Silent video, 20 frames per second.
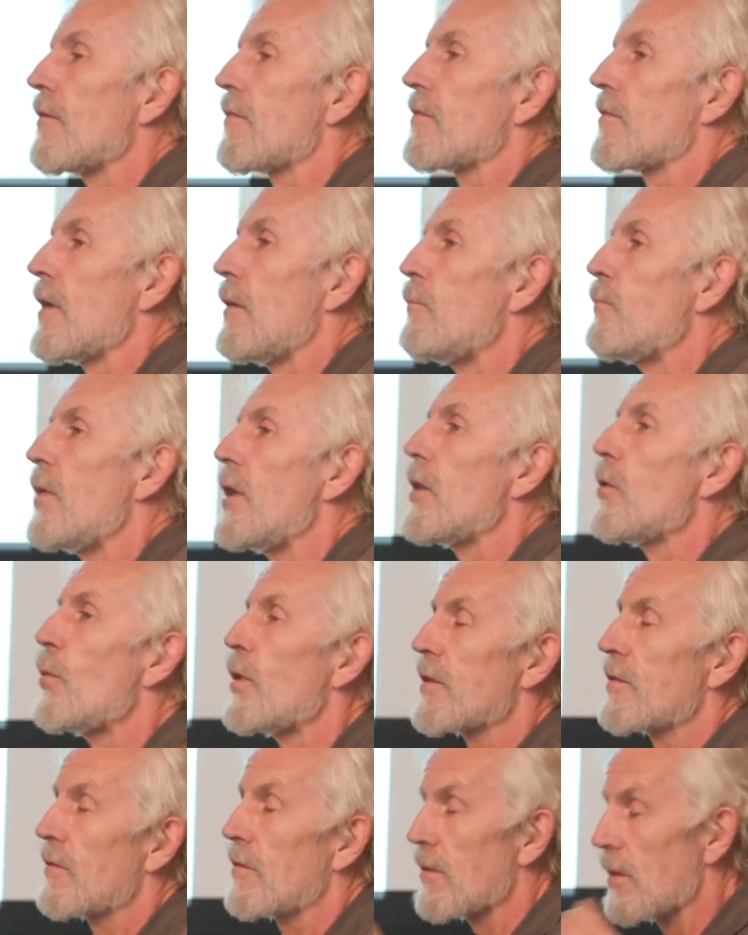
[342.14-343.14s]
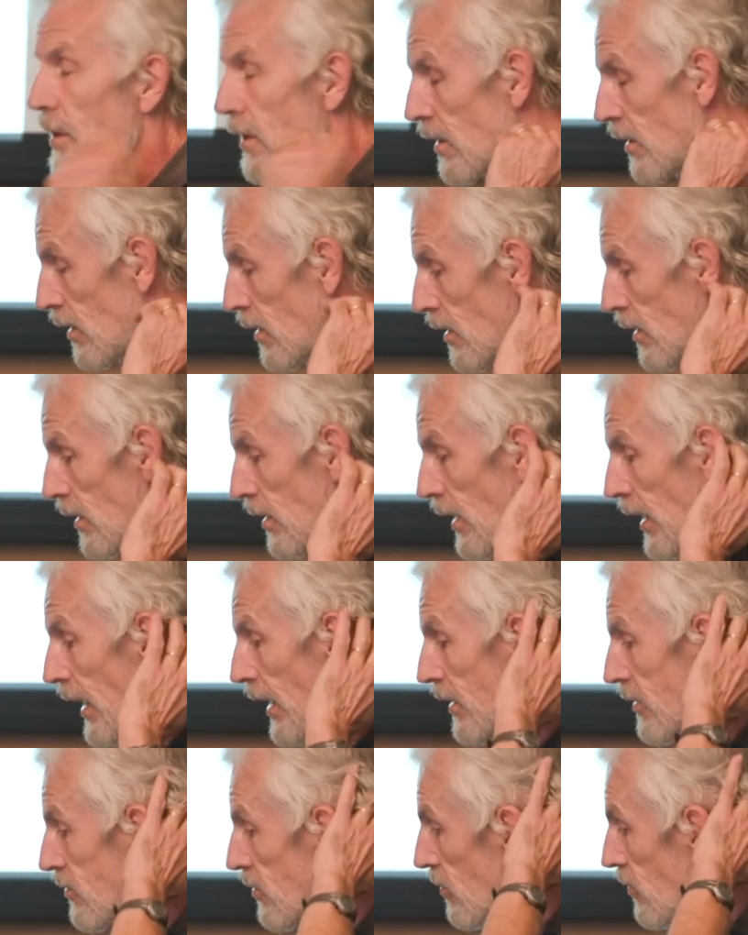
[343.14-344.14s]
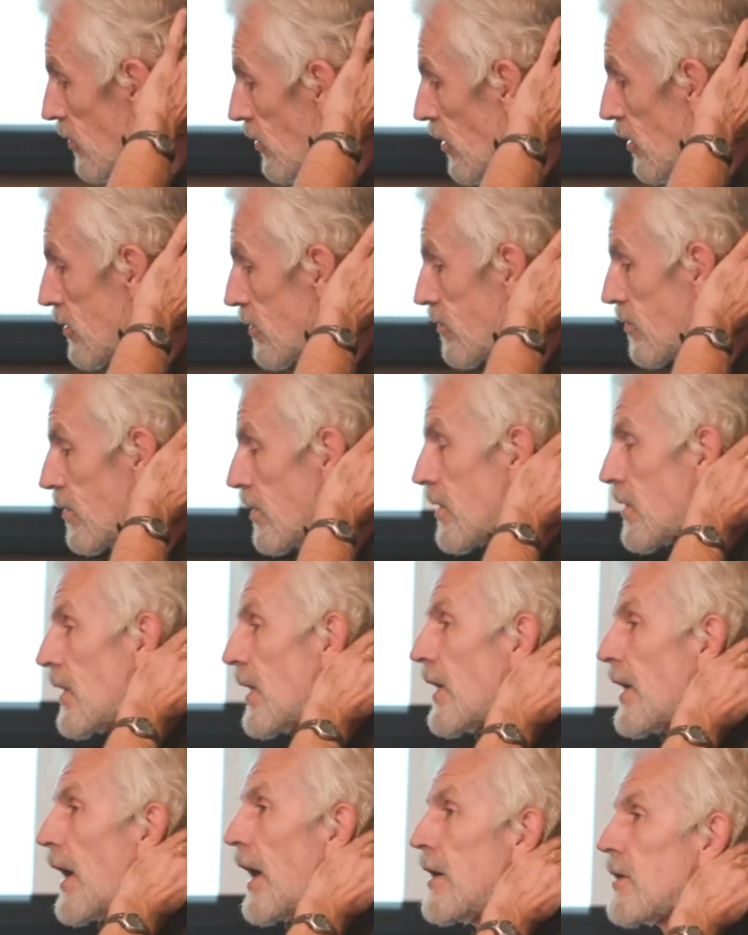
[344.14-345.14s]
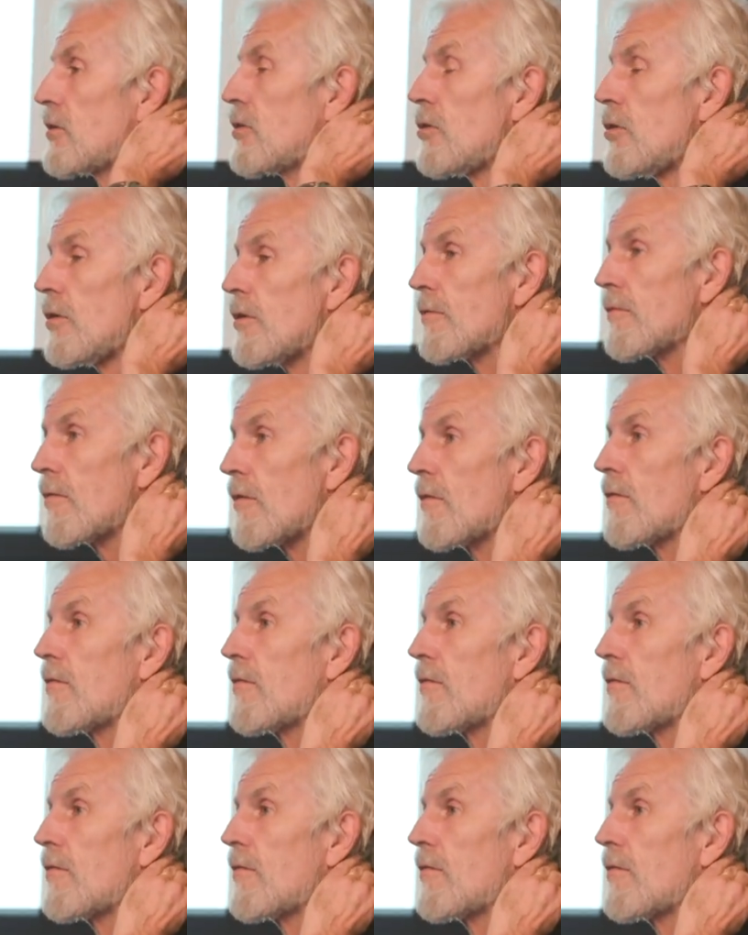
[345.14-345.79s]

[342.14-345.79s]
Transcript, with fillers: assemble what uh, I just heard they are called